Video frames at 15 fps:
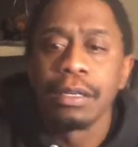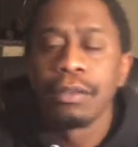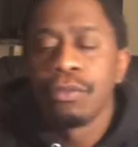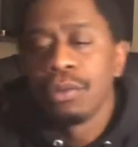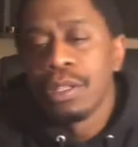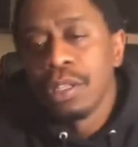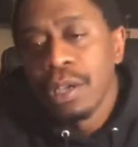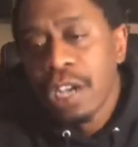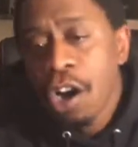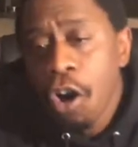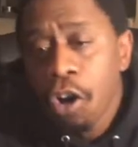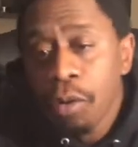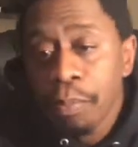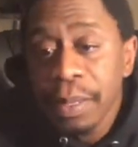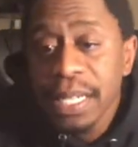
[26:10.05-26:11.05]
what they
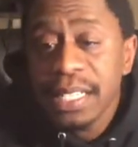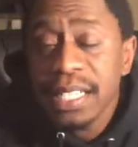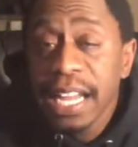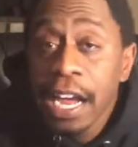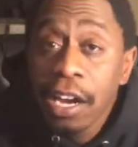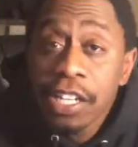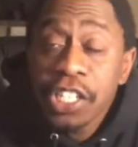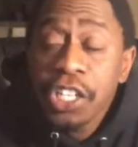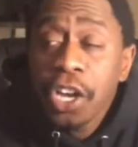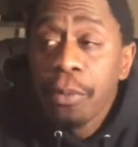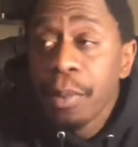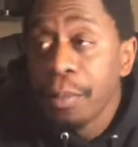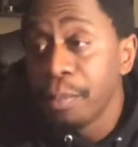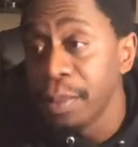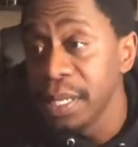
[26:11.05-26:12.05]
called CM
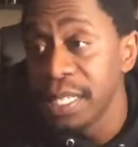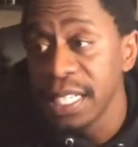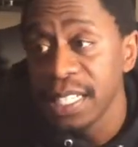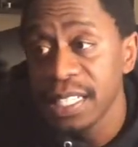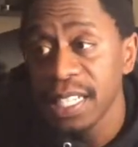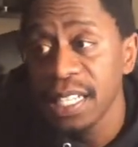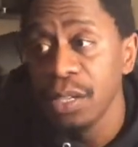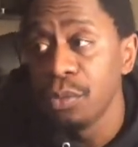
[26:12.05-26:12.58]
and BTZ,